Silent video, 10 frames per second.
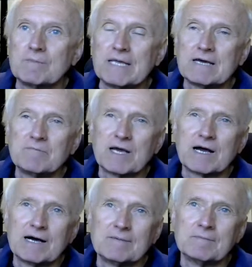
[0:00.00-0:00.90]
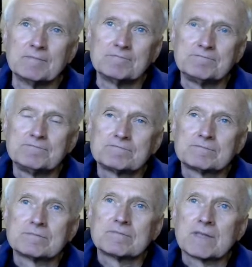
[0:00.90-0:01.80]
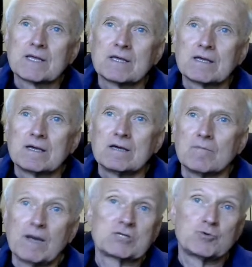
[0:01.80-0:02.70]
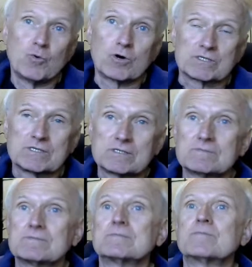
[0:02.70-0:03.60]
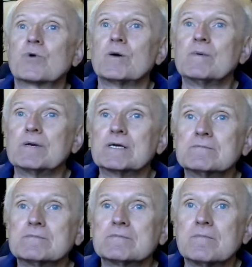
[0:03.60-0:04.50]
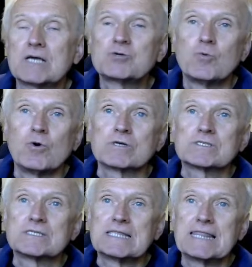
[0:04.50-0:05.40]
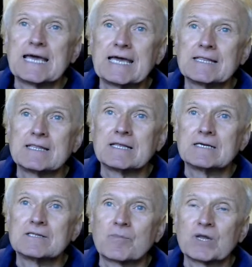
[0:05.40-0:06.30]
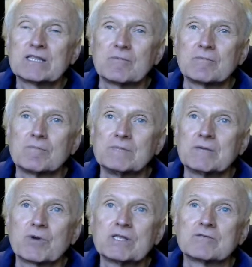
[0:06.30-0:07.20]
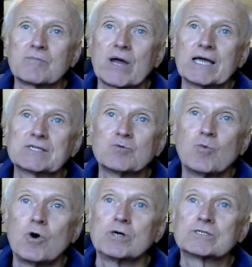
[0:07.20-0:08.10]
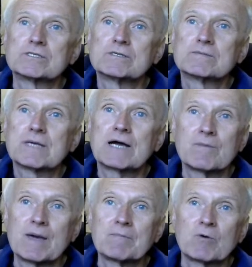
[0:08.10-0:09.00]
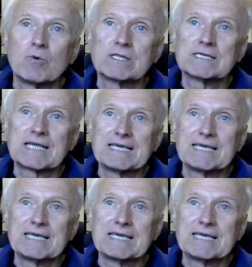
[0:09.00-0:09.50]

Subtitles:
media become much worse, probably. Much worse than the printed press was. I remember when, as a